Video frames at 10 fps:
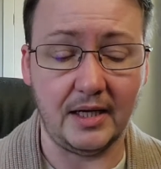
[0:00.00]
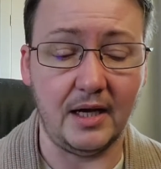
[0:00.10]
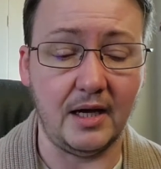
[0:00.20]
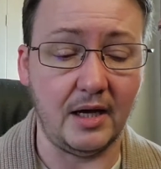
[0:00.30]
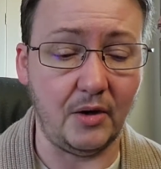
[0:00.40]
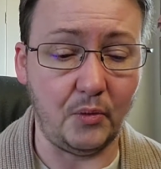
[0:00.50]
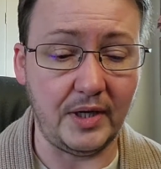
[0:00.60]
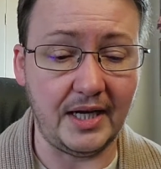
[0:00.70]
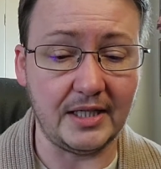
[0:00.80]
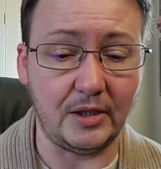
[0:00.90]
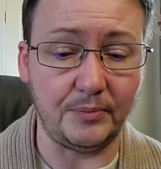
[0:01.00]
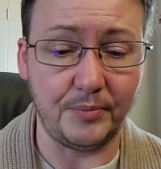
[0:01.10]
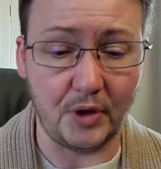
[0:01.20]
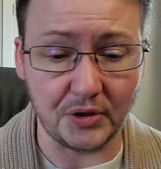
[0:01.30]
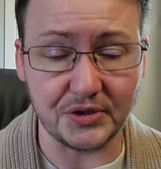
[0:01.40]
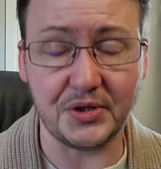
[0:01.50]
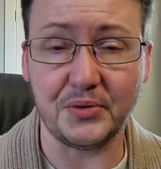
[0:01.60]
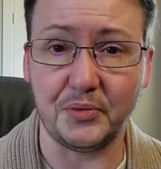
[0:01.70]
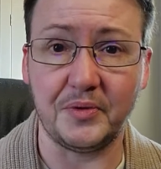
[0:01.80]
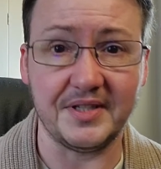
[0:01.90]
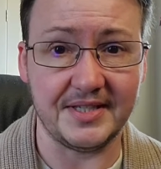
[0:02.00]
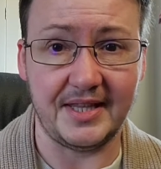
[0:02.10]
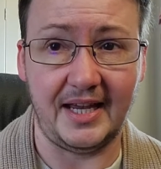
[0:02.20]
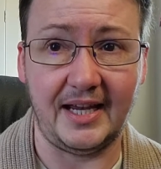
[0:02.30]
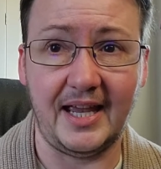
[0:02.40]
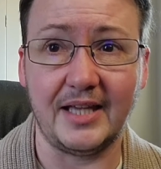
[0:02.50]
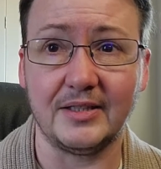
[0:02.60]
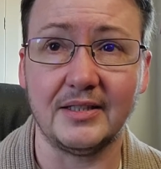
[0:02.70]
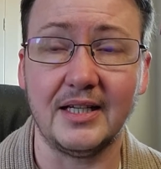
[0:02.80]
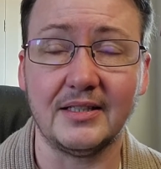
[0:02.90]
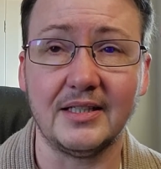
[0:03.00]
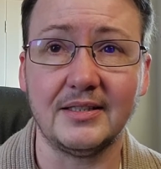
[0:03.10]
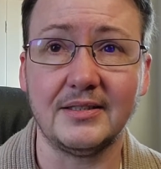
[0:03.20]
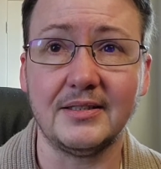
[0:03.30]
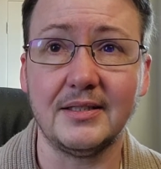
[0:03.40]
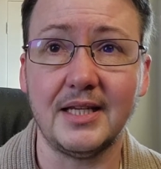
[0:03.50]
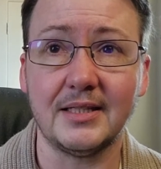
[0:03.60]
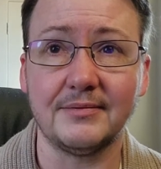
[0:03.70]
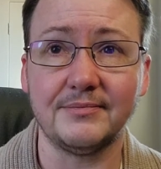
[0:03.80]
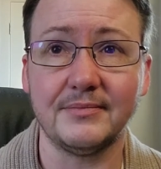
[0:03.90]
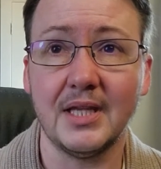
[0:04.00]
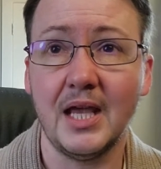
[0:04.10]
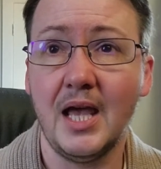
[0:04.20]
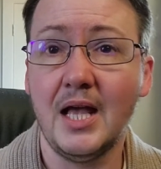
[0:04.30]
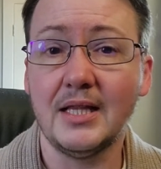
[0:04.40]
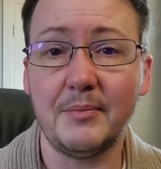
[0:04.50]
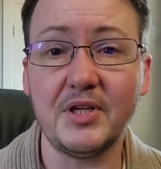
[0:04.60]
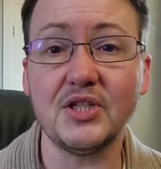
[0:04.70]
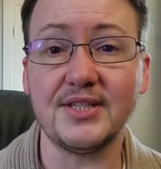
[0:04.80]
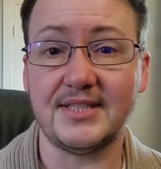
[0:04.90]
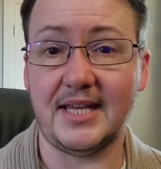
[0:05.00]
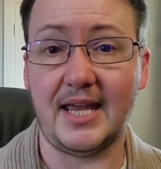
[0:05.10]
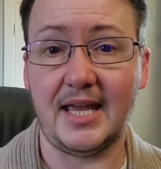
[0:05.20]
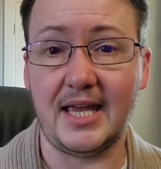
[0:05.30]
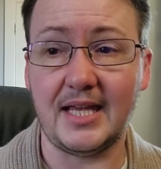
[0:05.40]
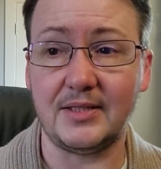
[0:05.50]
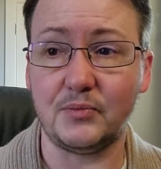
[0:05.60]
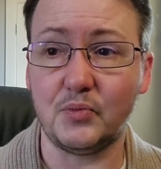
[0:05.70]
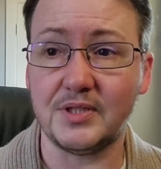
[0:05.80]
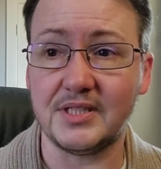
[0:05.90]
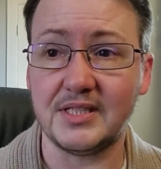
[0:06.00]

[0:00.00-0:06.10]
uh, we kind of parsed through this thing, and and it it. Let me just say, it was